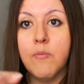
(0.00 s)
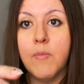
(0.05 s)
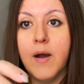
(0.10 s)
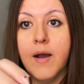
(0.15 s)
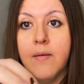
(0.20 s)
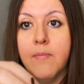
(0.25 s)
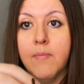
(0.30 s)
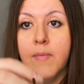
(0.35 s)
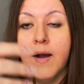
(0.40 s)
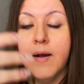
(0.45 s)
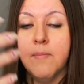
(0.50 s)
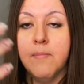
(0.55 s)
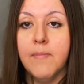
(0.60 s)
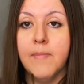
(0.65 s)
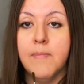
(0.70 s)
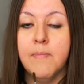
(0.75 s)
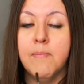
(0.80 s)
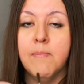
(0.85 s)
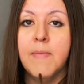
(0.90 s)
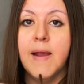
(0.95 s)

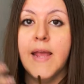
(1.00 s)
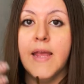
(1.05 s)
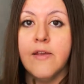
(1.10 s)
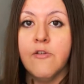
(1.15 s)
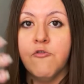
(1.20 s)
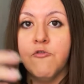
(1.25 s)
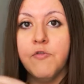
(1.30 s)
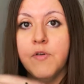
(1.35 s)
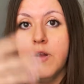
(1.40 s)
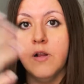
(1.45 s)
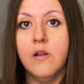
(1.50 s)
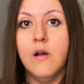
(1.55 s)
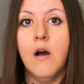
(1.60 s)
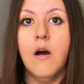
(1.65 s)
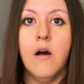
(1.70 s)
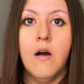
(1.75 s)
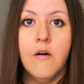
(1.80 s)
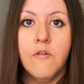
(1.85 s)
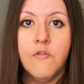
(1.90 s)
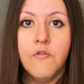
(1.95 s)
may fall
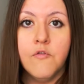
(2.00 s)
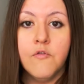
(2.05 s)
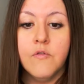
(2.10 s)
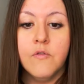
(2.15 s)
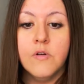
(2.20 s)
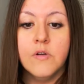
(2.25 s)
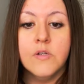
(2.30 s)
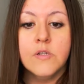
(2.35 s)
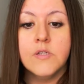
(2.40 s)
off,